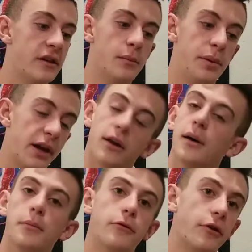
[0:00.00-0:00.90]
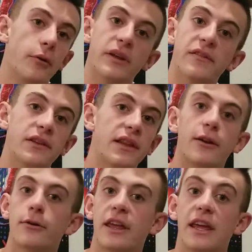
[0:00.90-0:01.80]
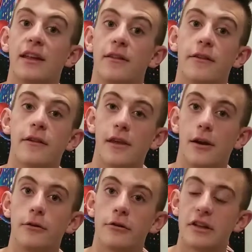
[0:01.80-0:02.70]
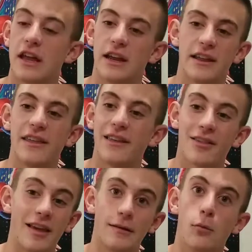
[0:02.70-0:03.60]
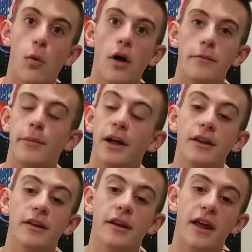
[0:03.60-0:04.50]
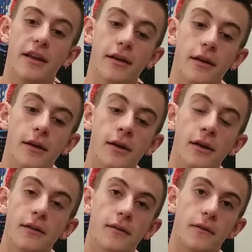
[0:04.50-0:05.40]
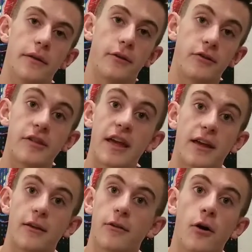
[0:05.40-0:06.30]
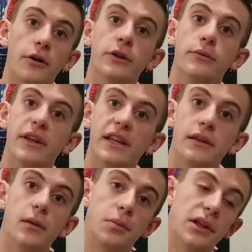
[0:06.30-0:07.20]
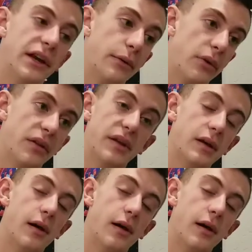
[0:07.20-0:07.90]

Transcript: to pick up, so even little kids can understand it. I think it's one button and the stick is all you need to play, really.